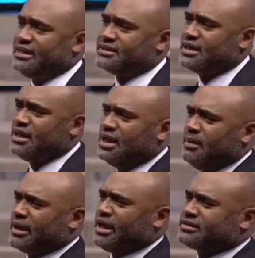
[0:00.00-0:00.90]
because of
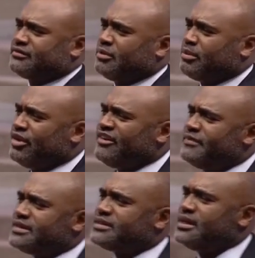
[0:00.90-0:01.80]
the bereavements
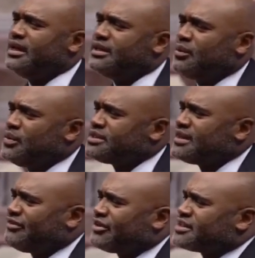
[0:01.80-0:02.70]
that we suffer as a
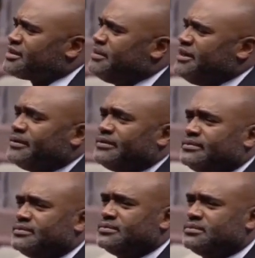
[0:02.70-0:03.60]
people.
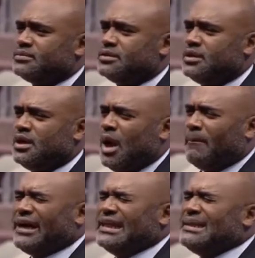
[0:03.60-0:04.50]
But in the
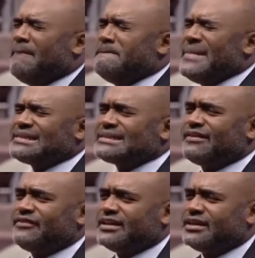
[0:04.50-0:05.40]
midst of it,
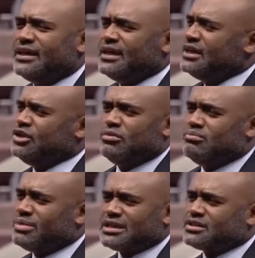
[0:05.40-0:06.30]
you must
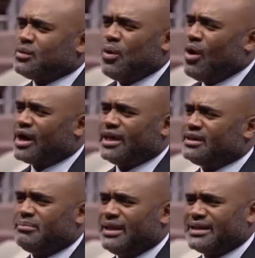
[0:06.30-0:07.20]
walk in the blessing.